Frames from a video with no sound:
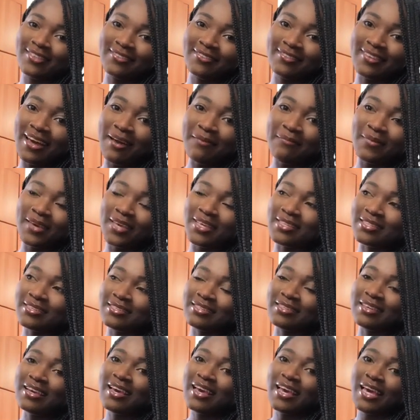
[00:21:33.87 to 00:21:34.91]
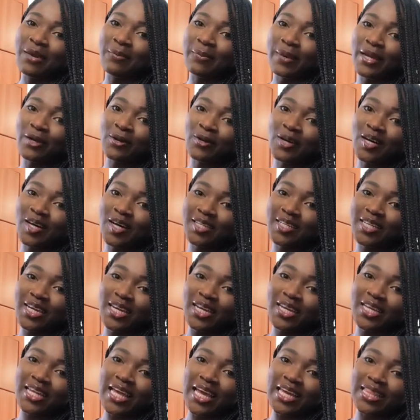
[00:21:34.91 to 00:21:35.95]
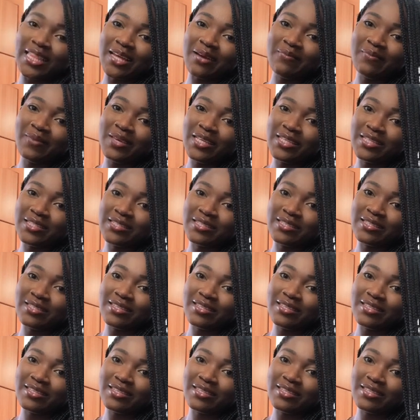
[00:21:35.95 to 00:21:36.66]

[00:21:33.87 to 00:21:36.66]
that means in my local dialect like that means